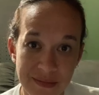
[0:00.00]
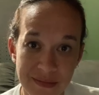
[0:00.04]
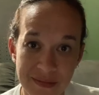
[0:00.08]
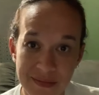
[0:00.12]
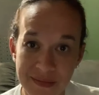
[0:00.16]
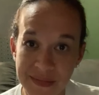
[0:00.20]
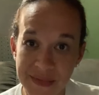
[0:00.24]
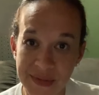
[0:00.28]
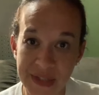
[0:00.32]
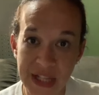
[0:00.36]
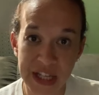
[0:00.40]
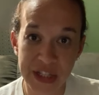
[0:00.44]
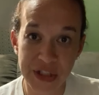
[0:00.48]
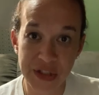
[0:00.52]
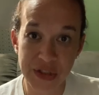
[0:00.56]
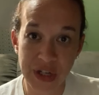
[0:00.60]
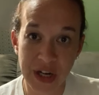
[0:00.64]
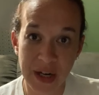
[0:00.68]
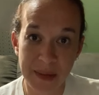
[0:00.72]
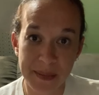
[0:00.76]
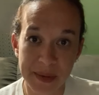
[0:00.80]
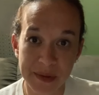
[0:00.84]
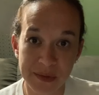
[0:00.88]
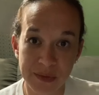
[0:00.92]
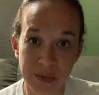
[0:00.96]
That
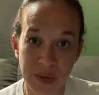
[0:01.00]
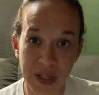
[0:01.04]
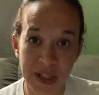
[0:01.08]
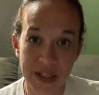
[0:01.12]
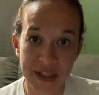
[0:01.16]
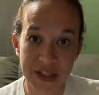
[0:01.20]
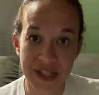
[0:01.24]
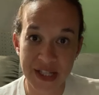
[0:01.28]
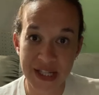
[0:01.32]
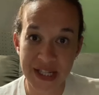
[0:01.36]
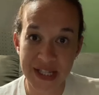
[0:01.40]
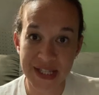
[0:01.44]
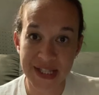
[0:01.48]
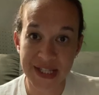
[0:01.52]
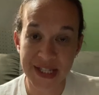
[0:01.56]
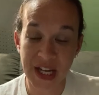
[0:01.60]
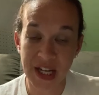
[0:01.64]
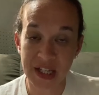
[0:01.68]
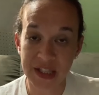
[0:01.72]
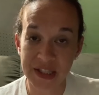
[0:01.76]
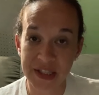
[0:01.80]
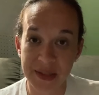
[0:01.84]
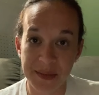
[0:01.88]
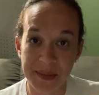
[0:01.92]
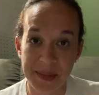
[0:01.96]
drop of water is
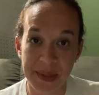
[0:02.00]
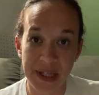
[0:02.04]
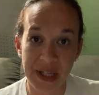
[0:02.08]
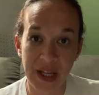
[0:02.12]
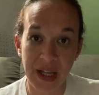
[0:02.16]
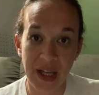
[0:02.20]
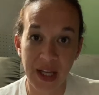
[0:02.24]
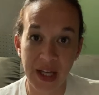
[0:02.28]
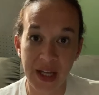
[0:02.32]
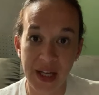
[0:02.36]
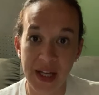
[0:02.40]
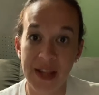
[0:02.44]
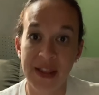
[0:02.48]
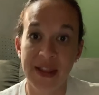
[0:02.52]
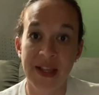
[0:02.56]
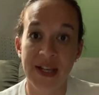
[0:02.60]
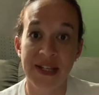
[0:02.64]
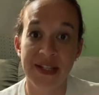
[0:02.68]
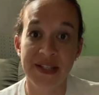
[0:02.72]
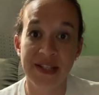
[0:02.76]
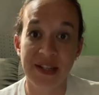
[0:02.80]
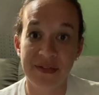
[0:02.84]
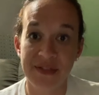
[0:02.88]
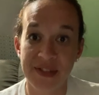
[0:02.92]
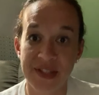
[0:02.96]
not going to be
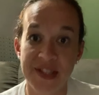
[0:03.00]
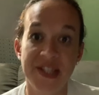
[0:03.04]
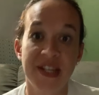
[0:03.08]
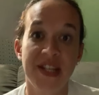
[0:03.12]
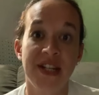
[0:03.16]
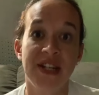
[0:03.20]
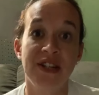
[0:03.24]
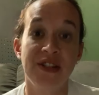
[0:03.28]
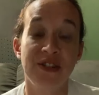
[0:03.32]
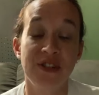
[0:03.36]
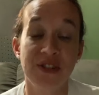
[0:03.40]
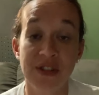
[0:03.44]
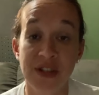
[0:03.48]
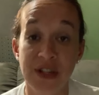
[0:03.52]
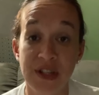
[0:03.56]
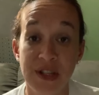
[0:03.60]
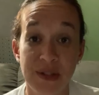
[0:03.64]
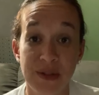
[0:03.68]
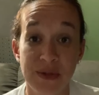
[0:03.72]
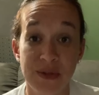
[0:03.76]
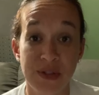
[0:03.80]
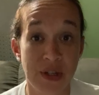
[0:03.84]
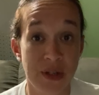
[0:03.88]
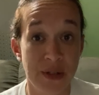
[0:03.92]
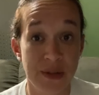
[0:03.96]
anything devastating to the
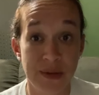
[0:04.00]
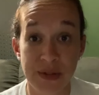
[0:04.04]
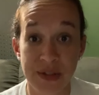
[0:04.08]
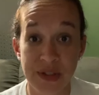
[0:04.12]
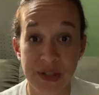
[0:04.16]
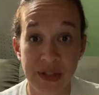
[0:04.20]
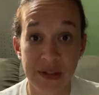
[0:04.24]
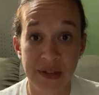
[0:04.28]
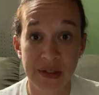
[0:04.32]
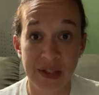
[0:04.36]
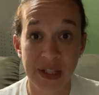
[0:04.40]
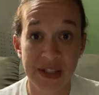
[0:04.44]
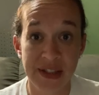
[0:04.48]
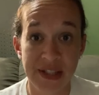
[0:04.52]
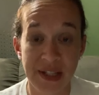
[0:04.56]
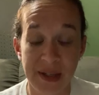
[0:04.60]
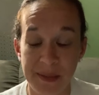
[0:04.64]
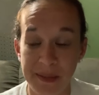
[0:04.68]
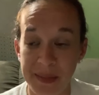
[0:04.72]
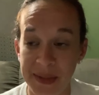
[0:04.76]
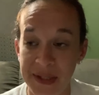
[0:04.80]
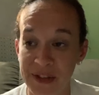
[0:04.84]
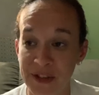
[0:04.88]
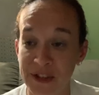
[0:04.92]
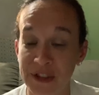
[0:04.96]
huge ocean. Let
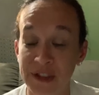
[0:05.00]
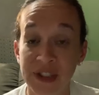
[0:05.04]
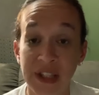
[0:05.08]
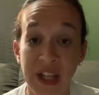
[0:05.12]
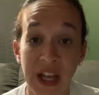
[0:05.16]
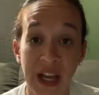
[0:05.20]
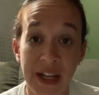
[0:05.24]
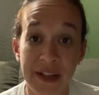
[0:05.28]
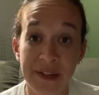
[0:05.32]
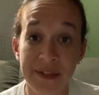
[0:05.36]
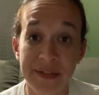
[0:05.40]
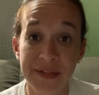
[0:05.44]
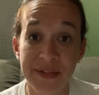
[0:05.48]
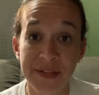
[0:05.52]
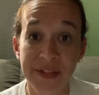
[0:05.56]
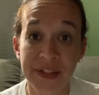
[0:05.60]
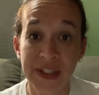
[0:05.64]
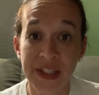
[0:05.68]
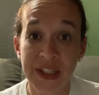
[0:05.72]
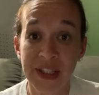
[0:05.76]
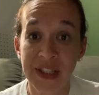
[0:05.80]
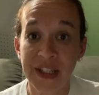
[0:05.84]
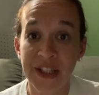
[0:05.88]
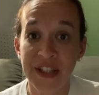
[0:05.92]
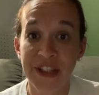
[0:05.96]
that be your life,
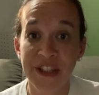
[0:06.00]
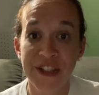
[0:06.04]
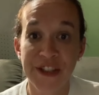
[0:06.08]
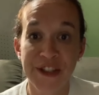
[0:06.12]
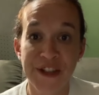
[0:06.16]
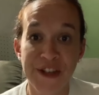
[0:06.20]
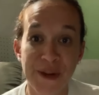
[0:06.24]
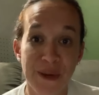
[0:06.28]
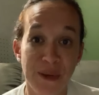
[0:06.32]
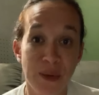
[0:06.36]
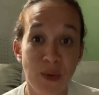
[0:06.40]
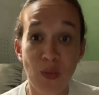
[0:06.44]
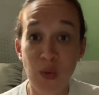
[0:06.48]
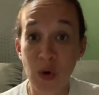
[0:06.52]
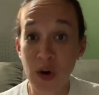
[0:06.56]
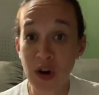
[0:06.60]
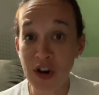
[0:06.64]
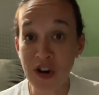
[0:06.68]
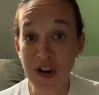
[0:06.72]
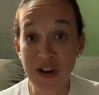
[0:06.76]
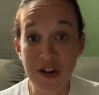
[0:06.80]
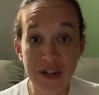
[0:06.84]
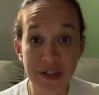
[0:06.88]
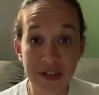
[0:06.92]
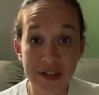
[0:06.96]
the
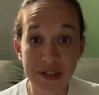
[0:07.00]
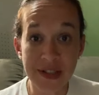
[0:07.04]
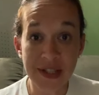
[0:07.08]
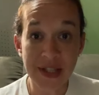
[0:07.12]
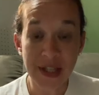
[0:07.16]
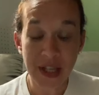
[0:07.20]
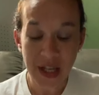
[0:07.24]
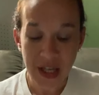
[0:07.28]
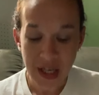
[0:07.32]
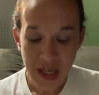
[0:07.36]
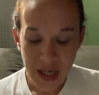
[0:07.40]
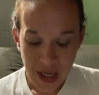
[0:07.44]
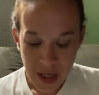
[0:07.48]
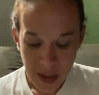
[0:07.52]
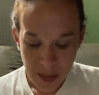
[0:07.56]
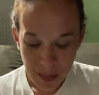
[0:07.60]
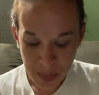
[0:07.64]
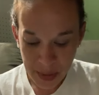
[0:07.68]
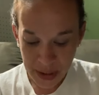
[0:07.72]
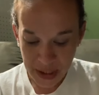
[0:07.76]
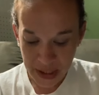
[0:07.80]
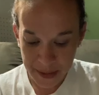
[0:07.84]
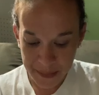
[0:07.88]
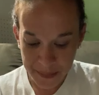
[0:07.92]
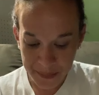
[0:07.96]
world.
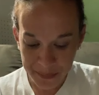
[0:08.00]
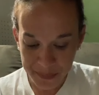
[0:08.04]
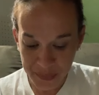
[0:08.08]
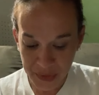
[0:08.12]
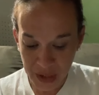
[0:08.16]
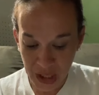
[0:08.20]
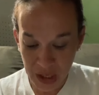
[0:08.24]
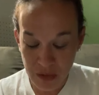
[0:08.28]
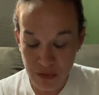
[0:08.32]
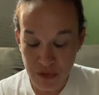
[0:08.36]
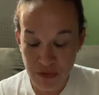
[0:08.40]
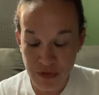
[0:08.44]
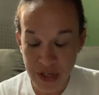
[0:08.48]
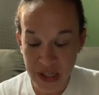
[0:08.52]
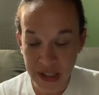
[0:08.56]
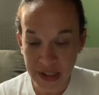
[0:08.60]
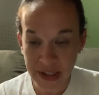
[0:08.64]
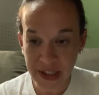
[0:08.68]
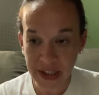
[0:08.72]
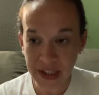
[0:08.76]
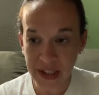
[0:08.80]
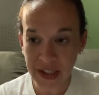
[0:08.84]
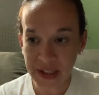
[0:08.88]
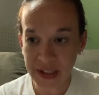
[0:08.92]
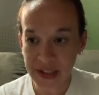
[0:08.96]
But I
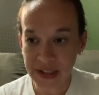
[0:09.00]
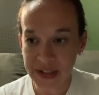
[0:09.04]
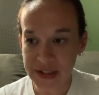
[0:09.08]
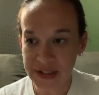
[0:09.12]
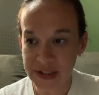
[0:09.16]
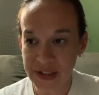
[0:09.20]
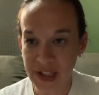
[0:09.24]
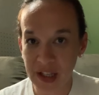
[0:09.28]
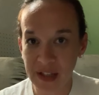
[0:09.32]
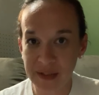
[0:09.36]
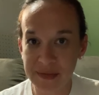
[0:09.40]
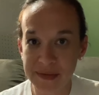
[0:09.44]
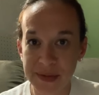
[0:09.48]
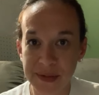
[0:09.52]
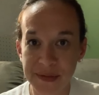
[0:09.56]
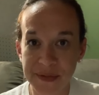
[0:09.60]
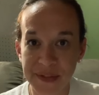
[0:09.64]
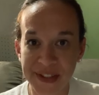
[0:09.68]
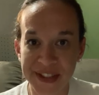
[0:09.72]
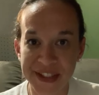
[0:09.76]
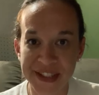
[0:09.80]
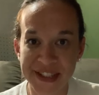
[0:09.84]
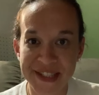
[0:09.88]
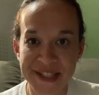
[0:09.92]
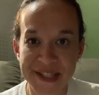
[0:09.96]
really love
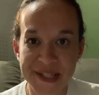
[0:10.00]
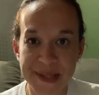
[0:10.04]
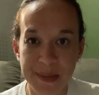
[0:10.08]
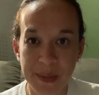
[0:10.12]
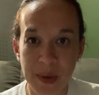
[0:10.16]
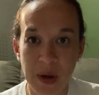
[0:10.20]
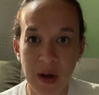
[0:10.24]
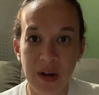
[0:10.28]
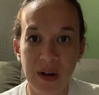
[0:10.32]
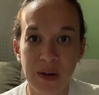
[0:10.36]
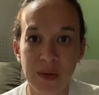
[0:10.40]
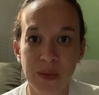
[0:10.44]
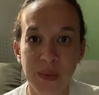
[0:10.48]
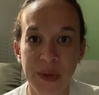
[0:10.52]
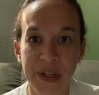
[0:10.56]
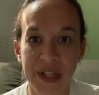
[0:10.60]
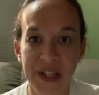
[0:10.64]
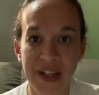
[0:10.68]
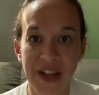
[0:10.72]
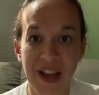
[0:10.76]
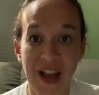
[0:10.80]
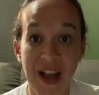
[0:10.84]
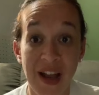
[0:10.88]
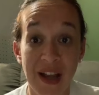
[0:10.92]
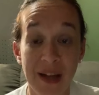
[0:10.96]
feeling small
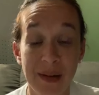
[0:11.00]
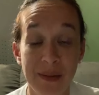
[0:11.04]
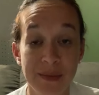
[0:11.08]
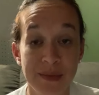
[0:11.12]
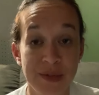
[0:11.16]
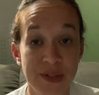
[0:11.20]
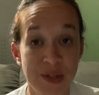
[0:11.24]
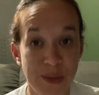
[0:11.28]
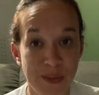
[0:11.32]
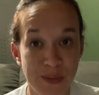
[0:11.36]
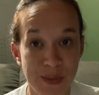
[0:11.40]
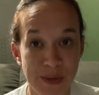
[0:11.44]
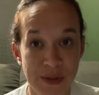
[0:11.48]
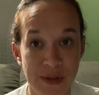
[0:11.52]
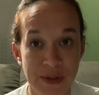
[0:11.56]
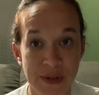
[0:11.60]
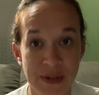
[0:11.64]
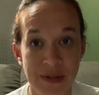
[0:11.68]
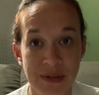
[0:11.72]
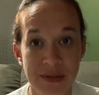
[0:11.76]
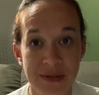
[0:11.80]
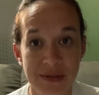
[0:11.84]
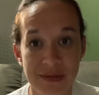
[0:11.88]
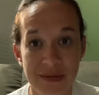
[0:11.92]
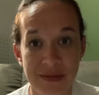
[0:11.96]
when I'm super
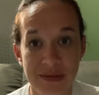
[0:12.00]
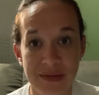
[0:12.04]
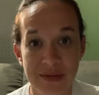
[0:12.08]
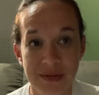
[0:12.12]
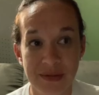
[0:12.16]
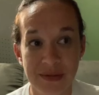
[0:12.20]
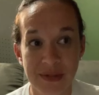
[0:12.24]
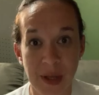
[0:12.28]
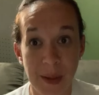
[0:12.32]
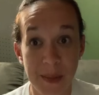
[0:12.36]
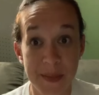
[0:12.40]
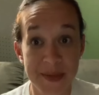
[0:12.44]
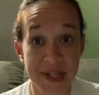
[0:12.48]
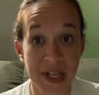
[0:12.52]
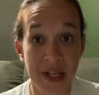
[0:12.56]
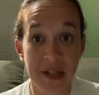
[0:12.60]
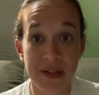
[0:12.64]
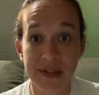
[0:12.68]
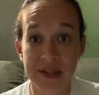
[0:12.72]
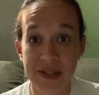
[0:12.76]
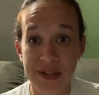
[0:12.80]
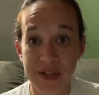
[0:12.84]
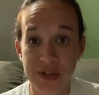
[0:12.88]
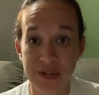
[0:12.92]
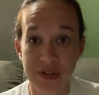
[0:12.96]

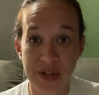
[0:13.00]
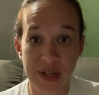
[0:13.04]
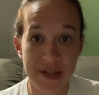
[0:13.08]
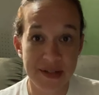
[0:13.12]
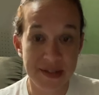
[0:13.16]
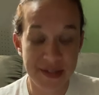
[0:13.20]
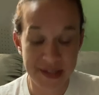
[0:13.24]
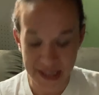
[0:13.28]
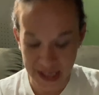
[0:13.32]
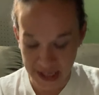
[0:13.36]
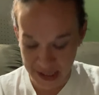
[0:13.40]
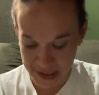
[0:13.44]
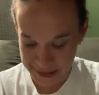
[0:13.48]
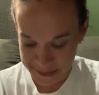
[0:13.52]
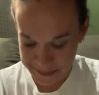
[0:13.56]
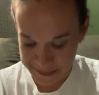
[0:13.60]
upset, distressed, sad.